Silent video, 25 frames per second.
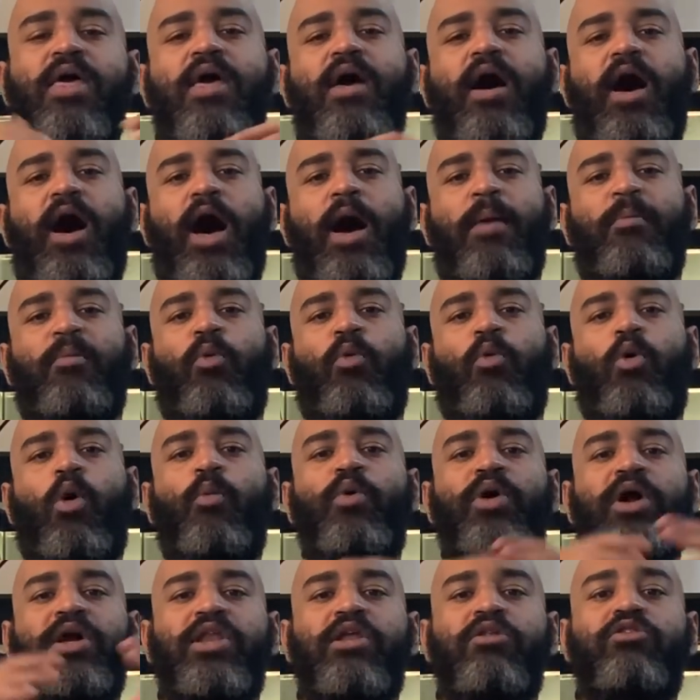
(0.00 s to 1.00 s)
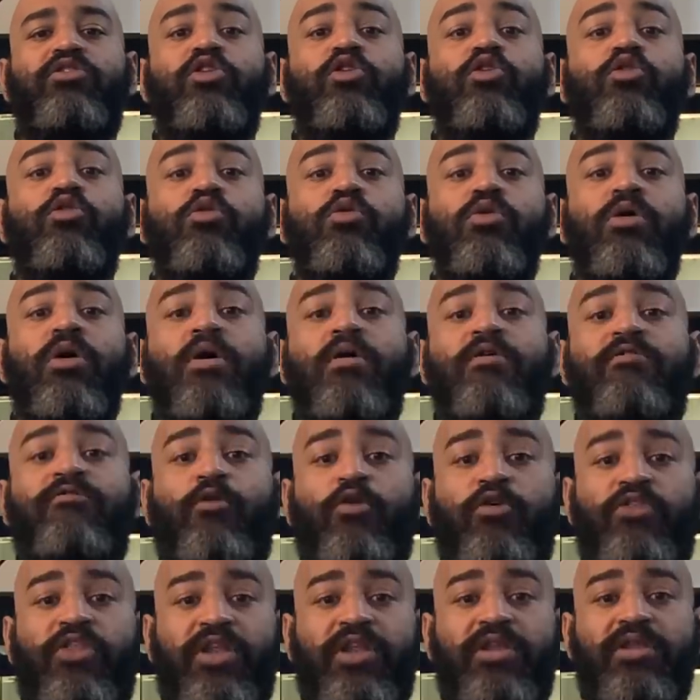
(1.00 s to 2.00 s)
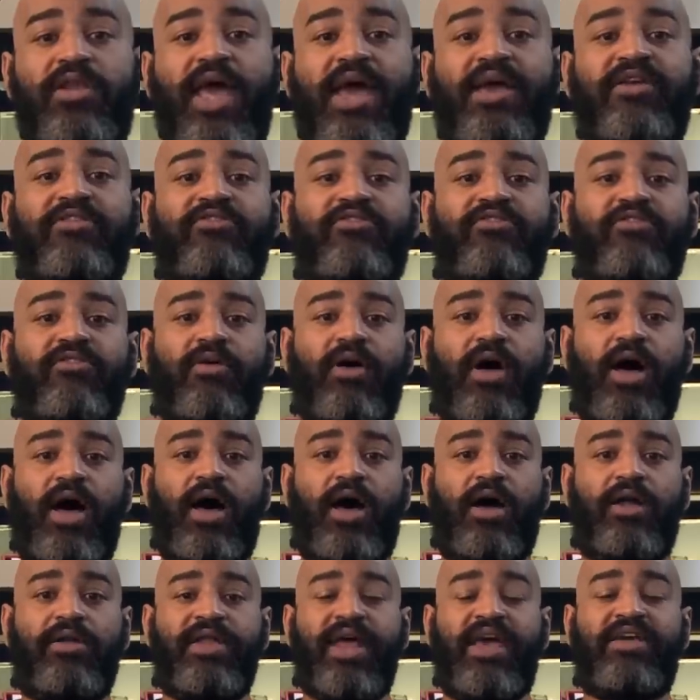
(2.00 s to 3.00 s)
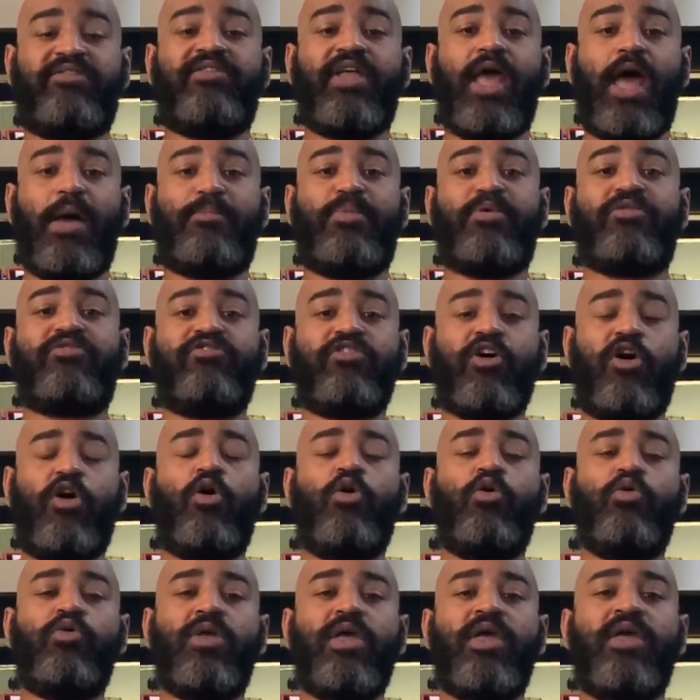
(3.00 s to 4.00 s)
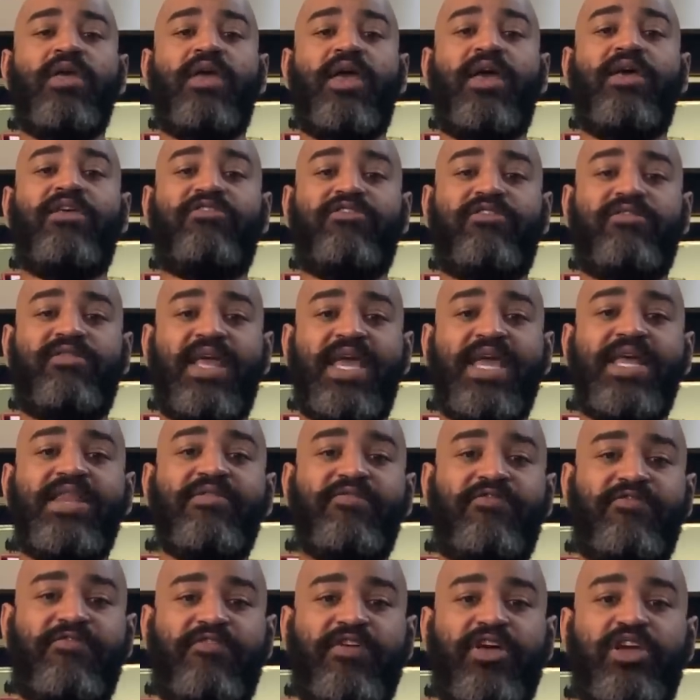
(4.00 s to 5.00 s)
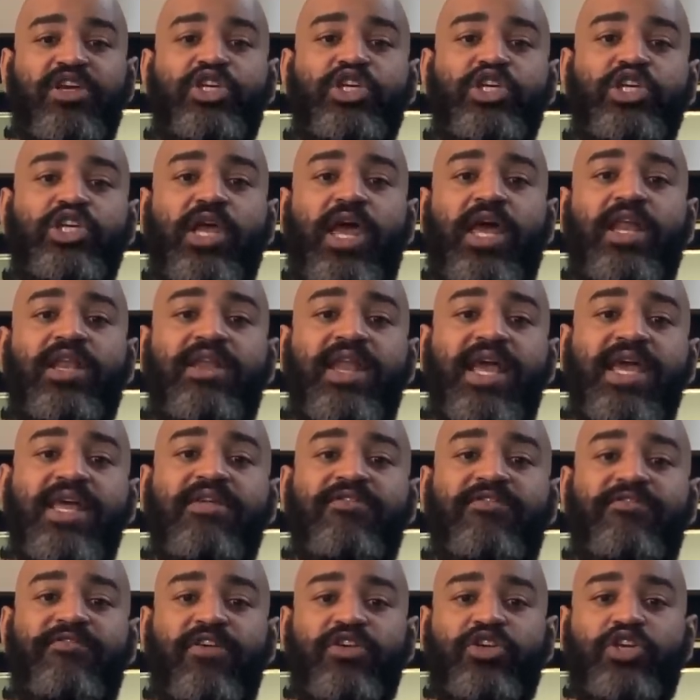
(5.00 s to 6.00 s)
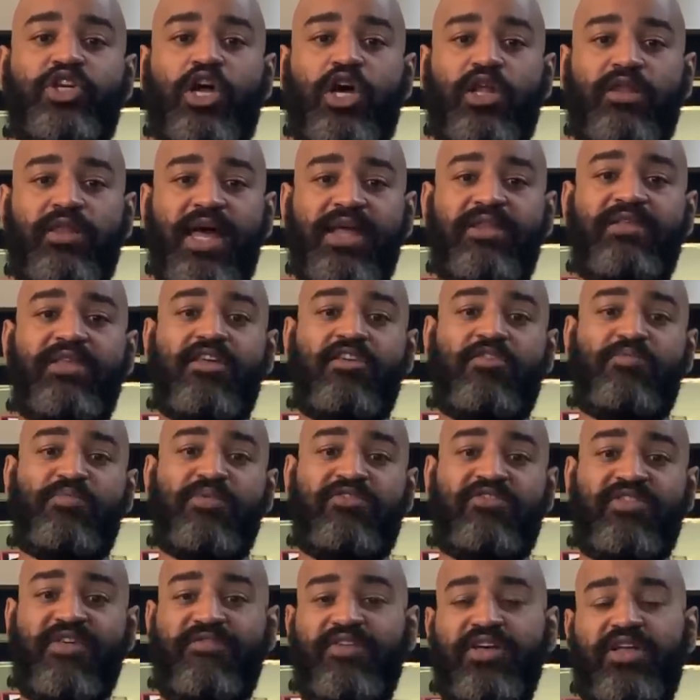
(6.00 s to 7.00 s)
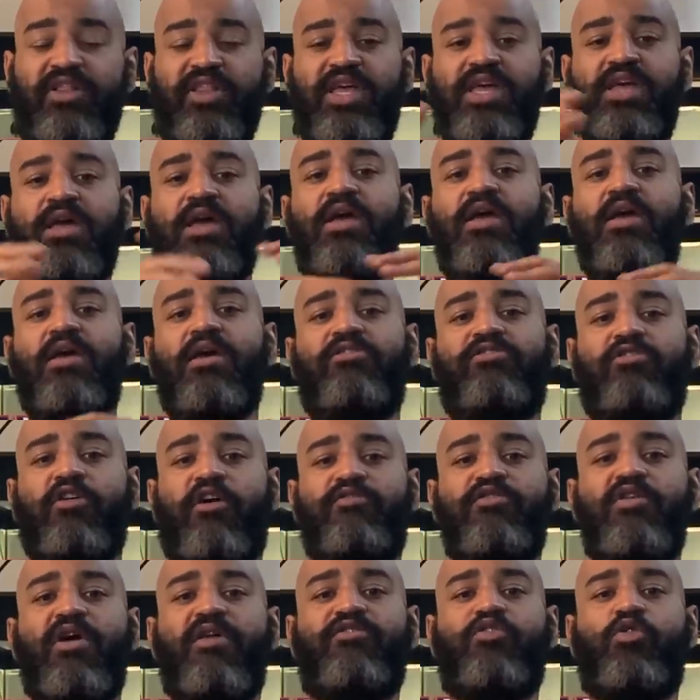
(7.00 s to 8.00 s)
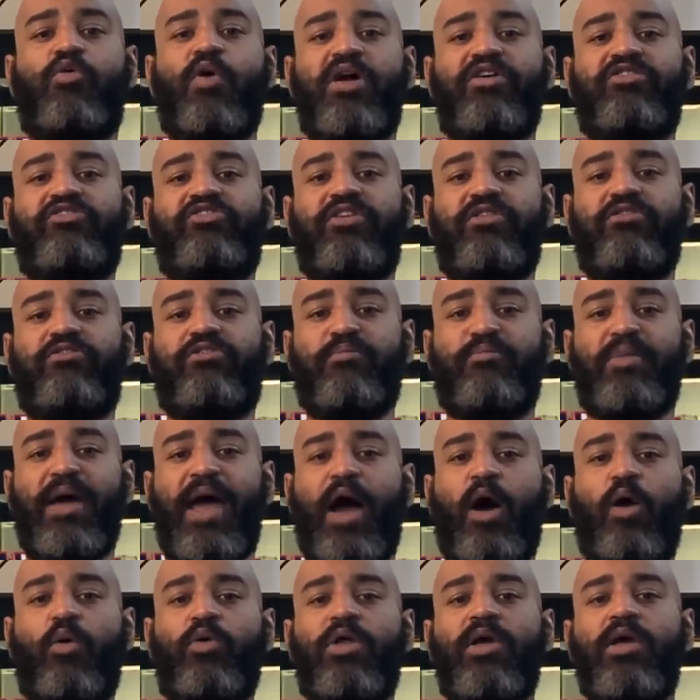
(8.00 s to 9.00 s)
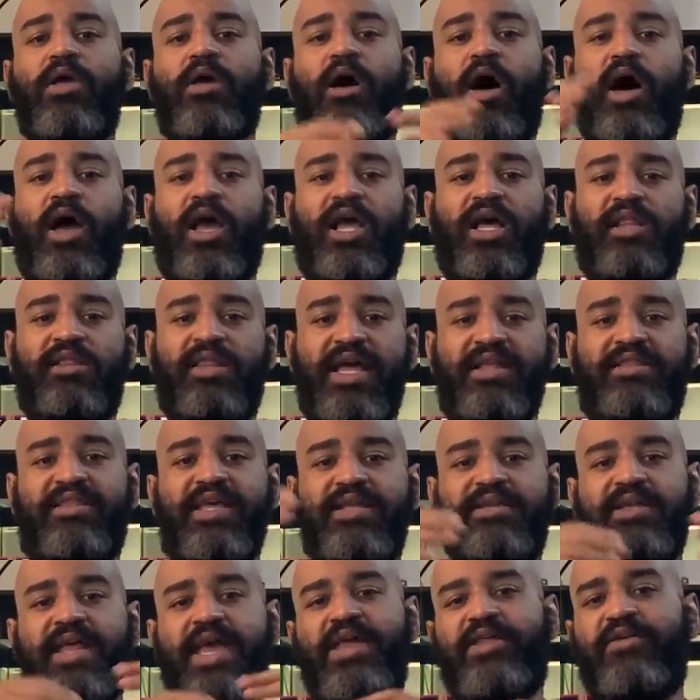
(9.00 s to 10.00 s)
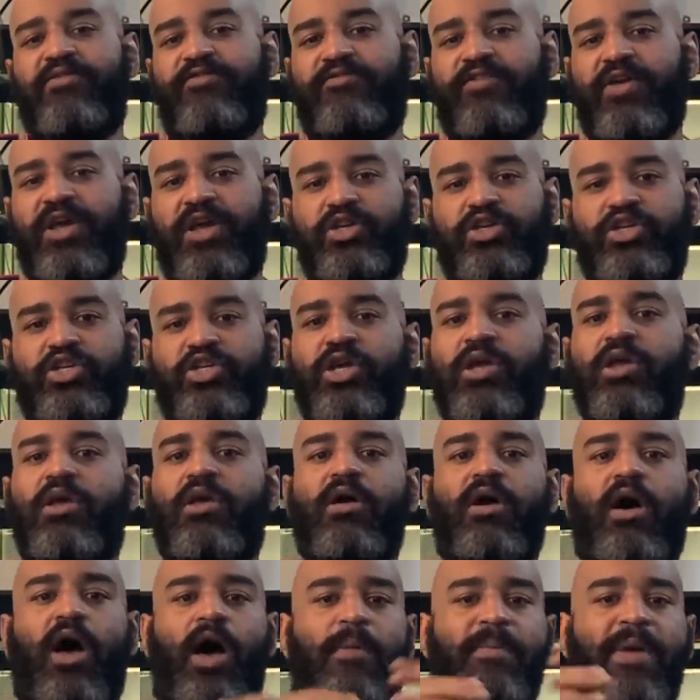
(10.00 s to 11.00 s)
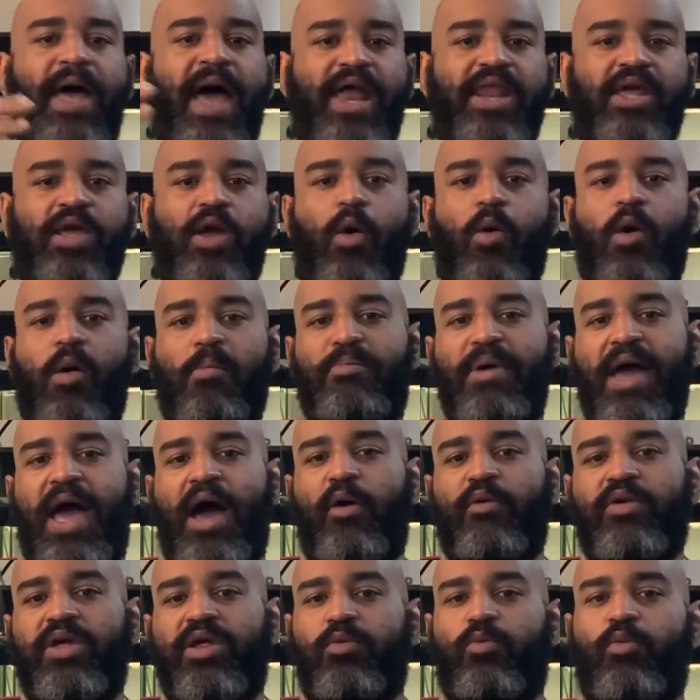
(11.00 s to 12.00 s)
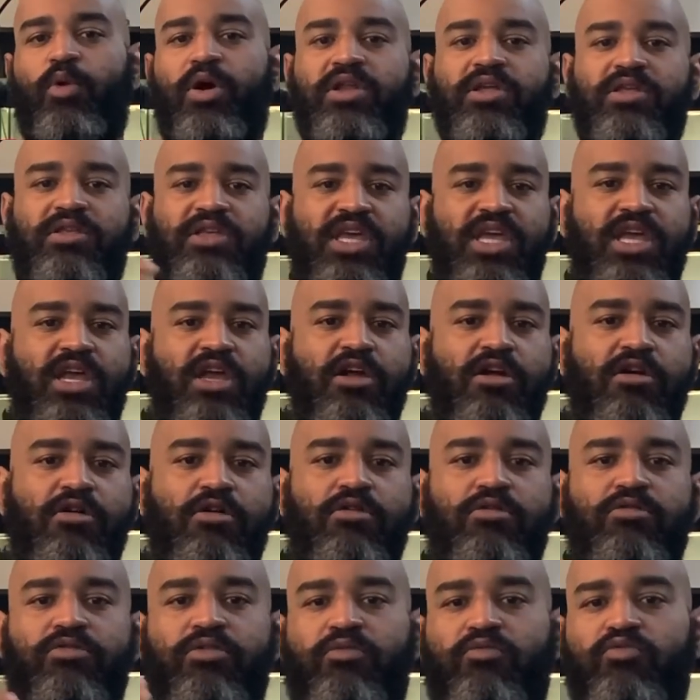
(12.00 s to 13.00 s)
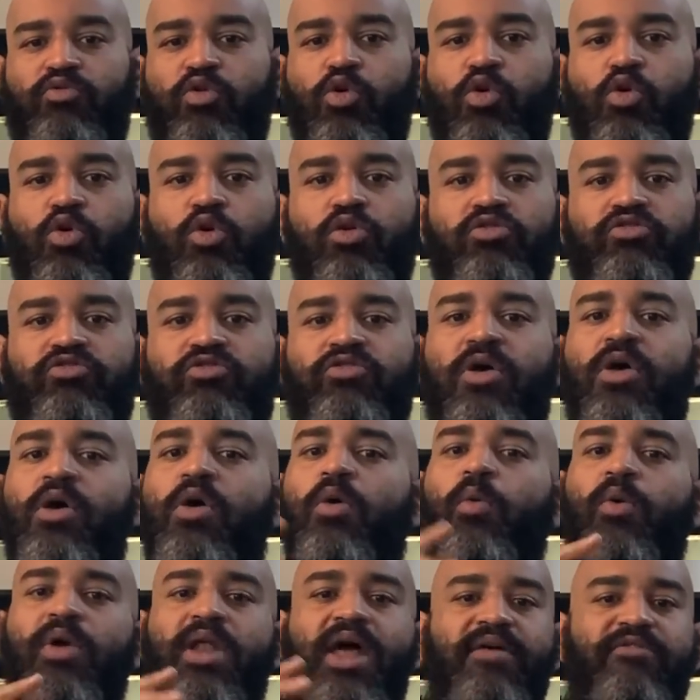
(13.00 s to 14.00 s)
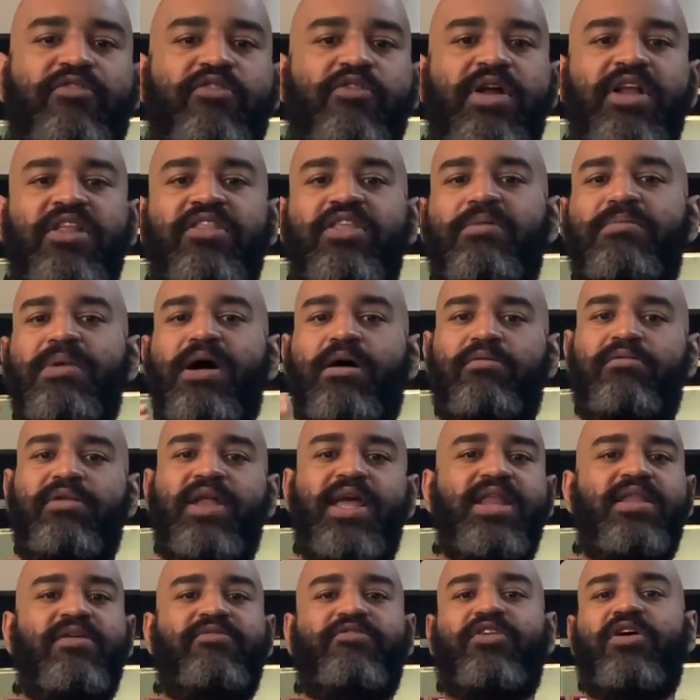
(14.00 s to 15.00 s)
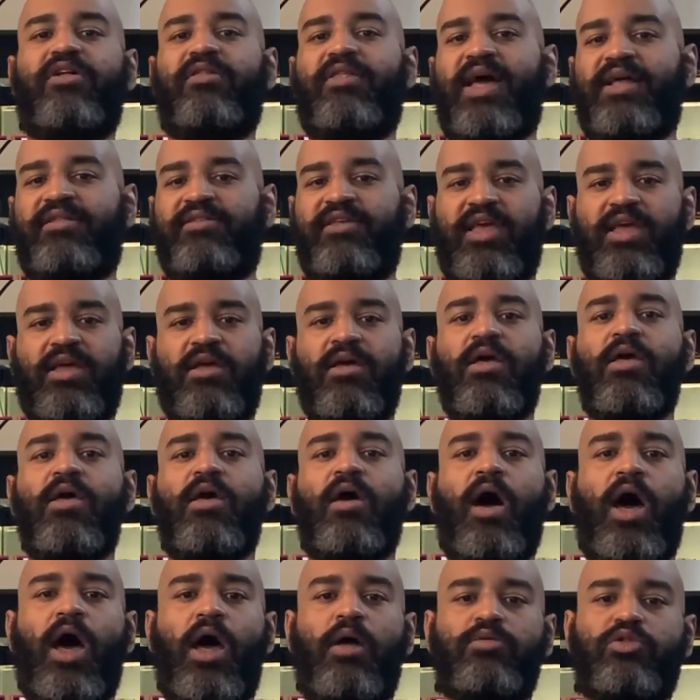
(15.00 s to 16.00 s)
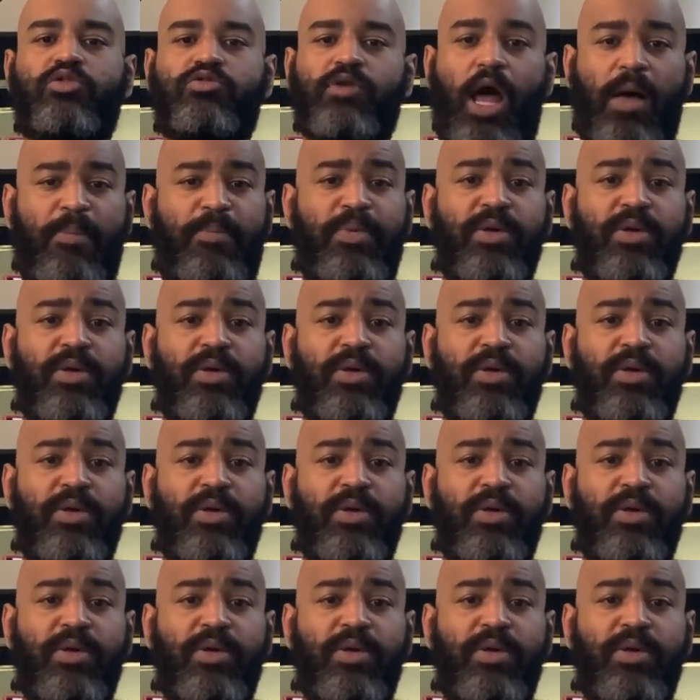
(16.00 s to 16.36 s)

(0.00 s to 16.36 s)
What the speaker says: What we're gonna do for the next episode is native fish and native fish collecting specifically. So if you have questions about collecting native fish, how to go about it, what gear, the rules, whatever, anything about native collecting, drop